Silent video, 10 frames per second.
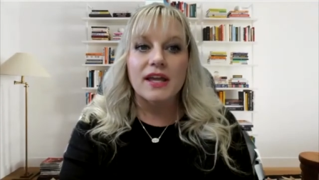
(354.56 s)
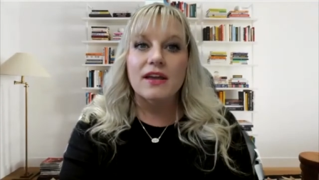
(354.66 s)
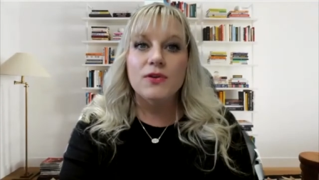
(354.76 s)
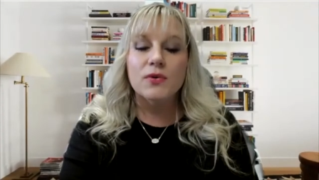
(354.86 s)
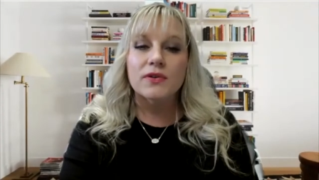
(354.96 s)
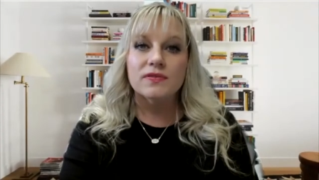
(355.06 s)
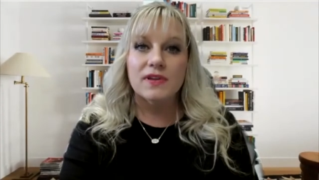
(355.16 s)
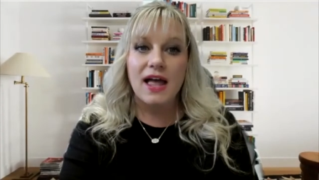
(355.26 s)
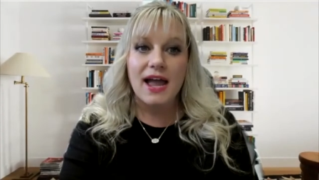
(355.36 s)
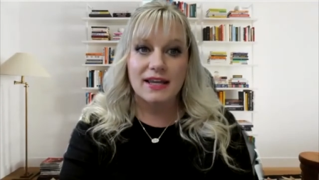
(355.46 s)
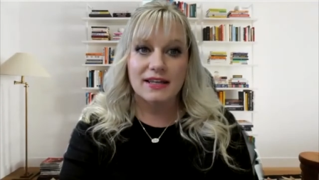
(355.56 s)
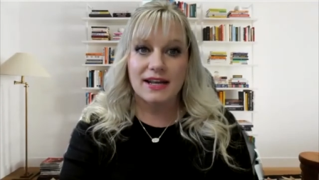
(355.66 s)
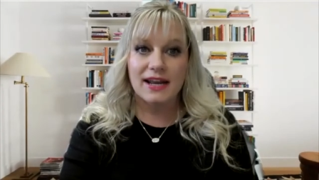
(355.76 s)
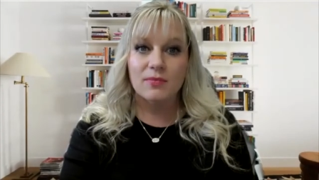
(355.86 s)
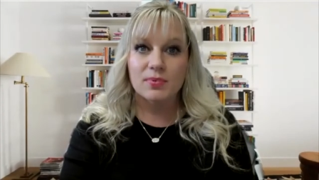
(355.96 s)
if you are flying in an
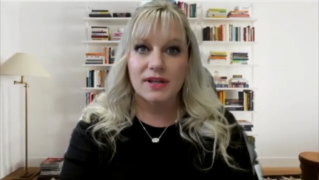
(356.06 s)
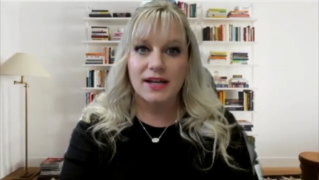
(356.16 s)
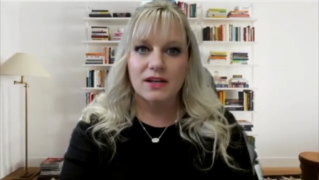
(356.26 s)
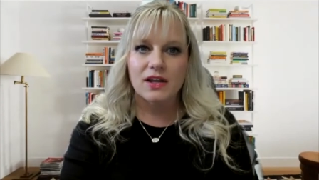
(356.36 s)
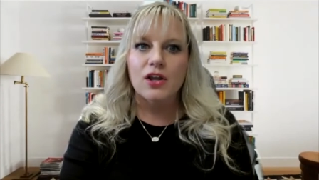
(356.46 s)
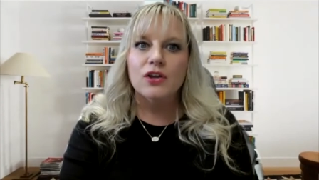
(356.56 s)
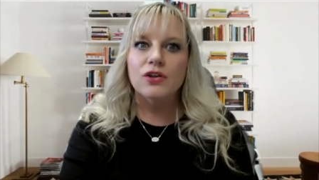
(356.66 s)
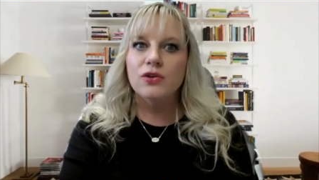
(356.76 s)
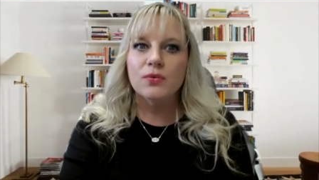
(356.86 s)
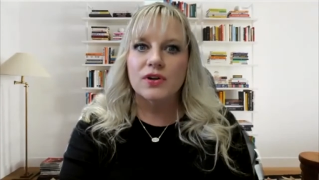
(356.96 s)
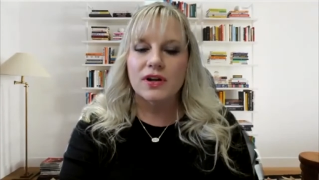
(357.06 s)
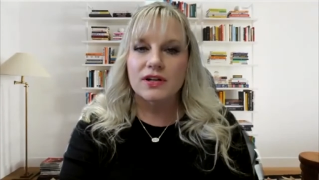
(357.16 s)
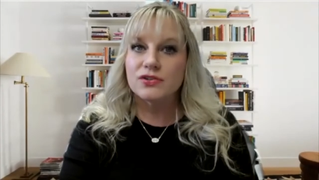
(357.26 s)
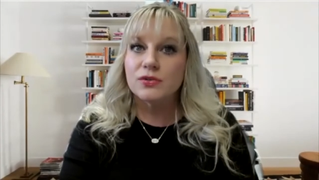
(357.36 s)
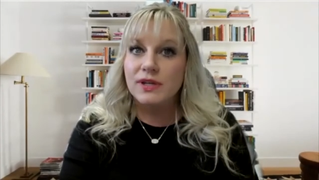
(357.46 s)
airplane, you are not
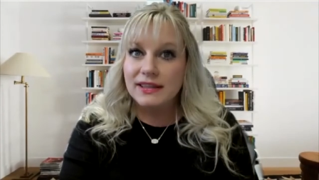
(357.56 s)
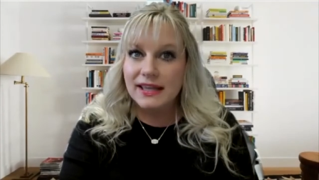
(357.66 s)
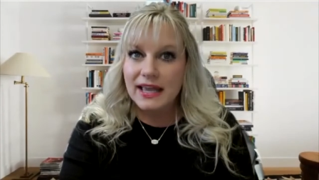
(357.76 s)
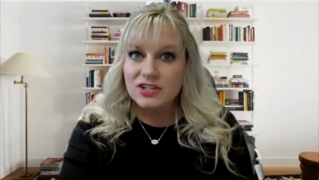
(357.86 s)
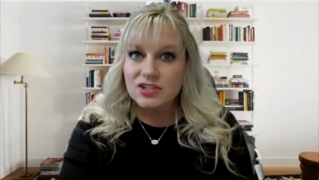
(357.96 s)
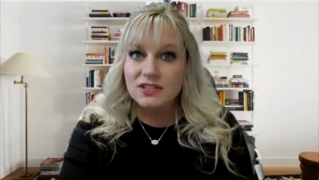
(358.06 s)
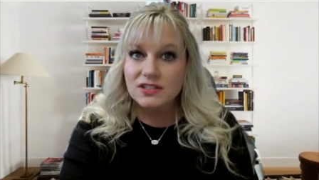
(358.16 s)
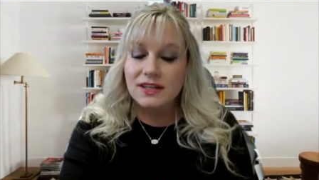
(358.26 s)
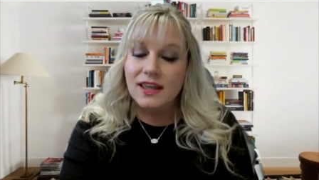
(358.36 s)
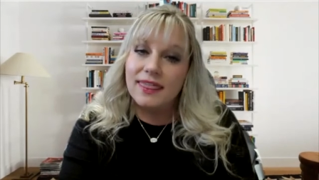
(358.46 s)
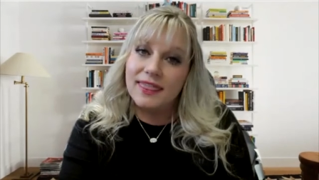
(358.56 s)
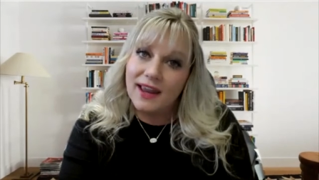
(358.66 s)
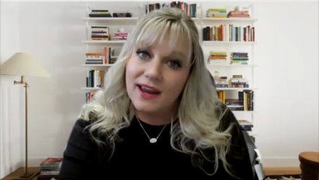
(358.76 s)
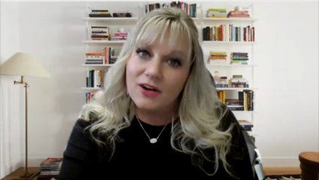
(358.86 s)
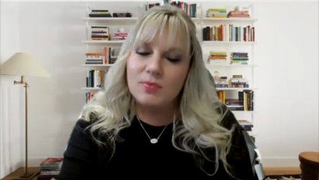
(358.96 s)
doing the action, the
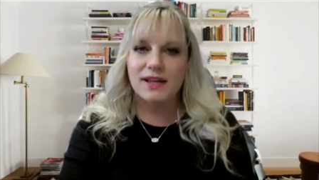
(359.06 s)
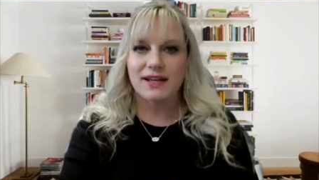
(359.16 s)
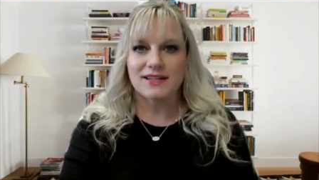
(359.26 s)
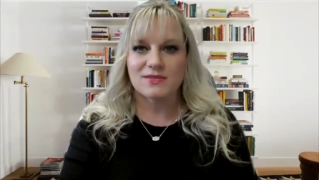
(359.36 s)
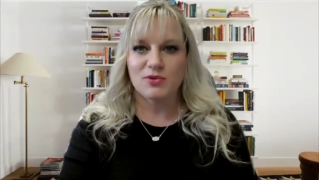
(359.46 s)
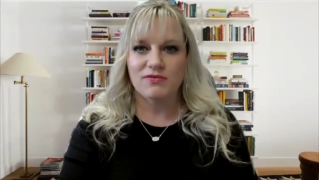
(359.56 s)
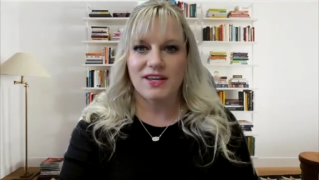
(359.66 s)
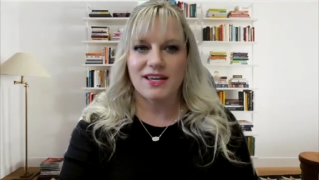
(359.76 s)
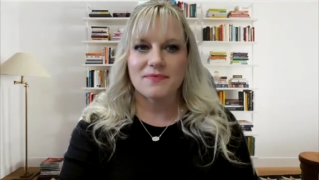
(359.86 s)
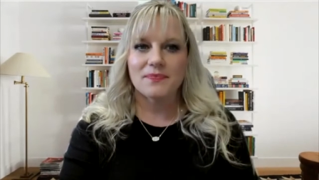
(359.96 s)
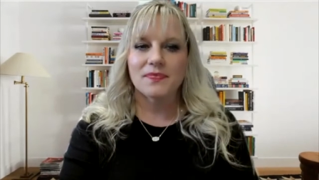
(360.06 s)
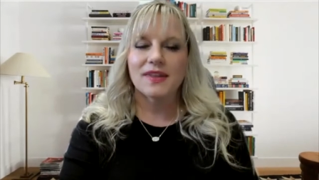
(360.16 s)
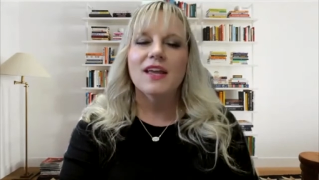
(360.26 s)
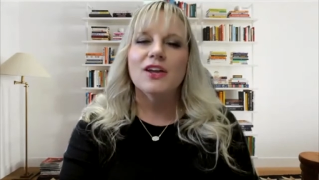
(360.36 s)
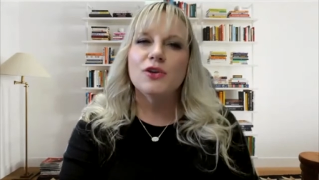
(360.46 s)
airplane is moving.
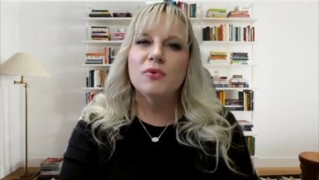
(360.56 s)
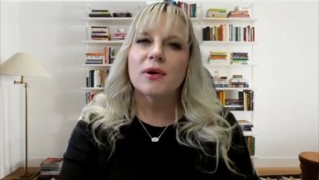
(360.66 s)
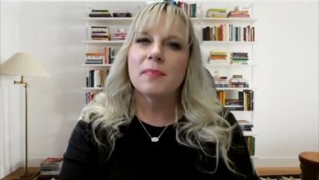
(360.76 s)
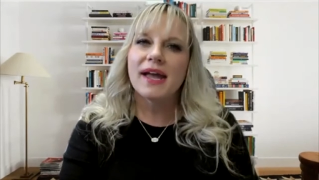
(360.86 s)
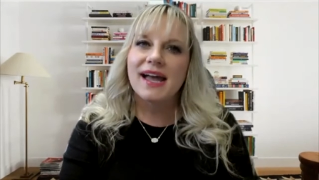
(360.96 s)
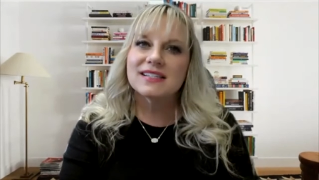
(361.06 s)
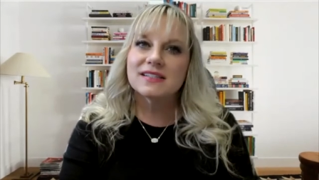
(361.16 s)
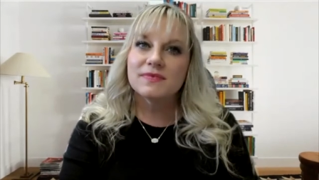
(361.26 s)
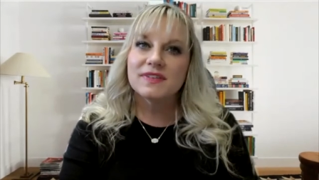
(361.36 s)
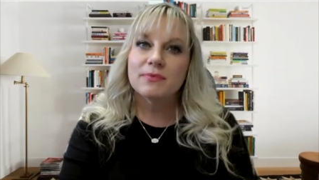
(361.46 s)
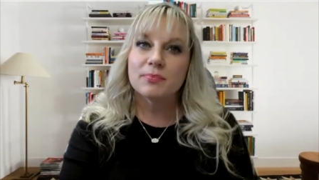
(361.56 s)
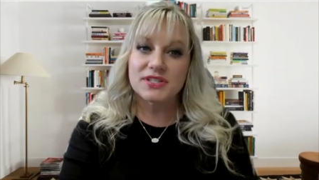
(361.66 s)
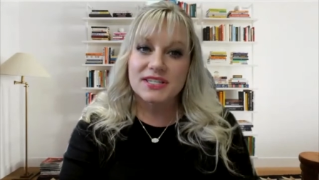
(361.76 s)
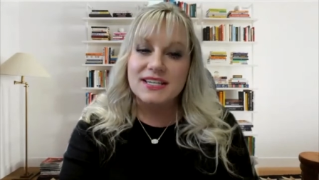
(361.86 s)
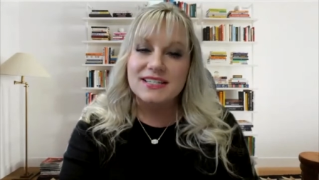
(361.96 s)
You are passively
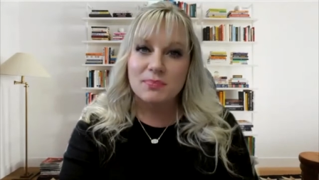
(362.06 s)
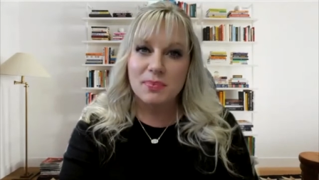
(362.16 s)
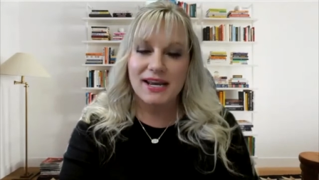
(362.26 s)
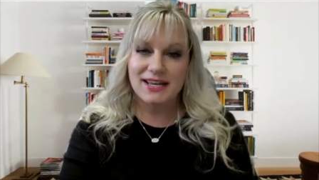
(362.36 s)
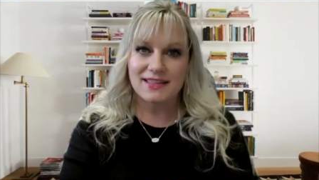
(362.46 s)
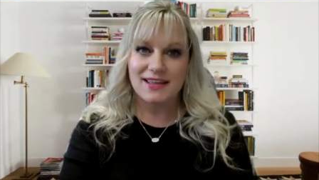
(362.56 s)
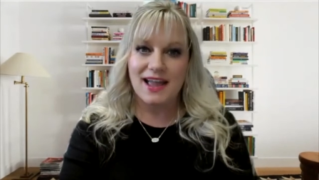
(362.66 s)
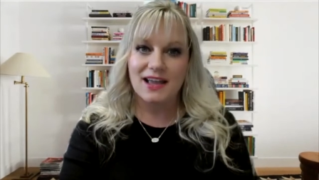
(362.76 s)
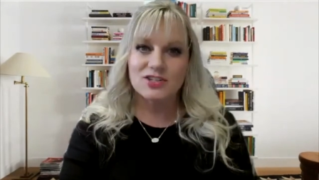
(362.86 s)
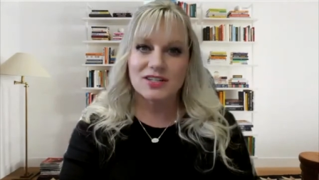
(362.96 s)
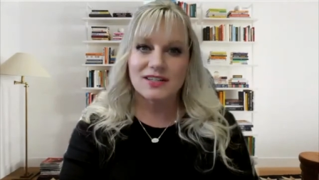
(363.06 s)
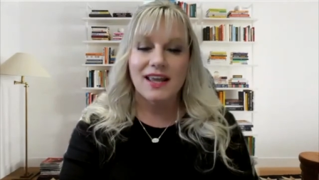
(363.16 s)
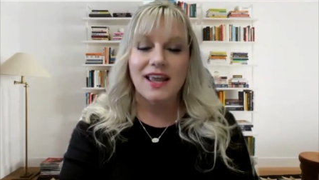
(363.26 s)
participating in the action